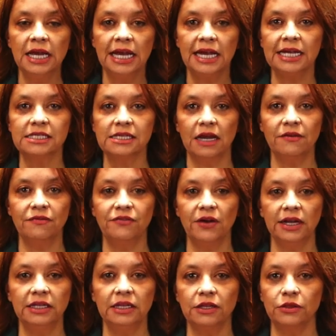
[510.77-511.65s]
is I
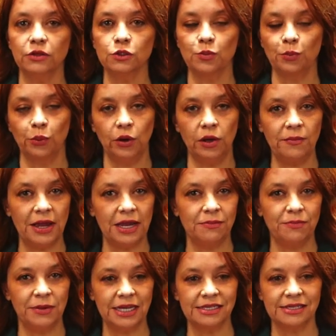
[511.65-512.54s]
find that those
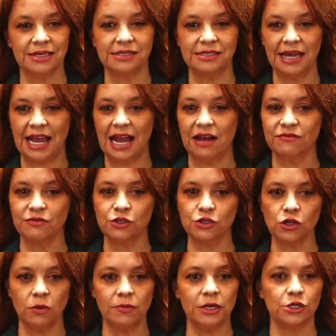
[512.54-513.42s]
pre-made mixes, they have
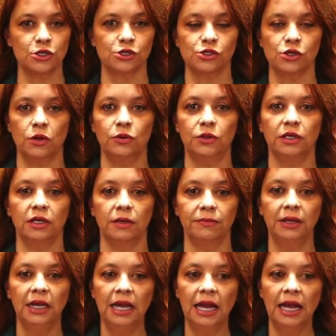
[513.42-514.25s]
so much sodium.